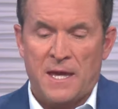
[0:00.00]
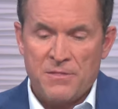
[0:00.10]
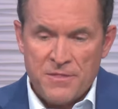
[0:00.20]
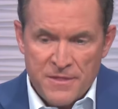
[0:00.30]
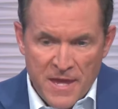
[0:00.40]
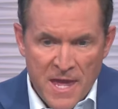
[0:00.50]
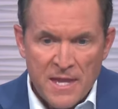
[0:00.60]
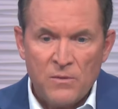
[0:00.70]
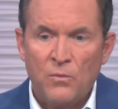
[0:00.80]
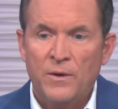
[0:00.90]
and
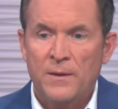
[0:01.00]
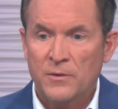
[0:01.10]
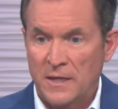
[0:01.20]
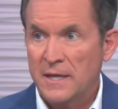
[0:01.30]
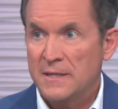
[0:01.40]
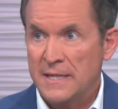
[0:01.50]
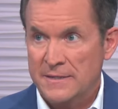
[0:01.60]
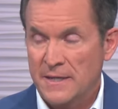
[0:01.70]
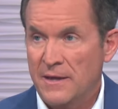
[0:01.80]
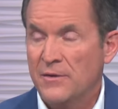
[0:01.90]
then we're able to
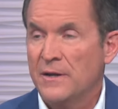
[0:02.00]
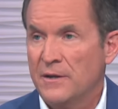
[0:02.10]
get together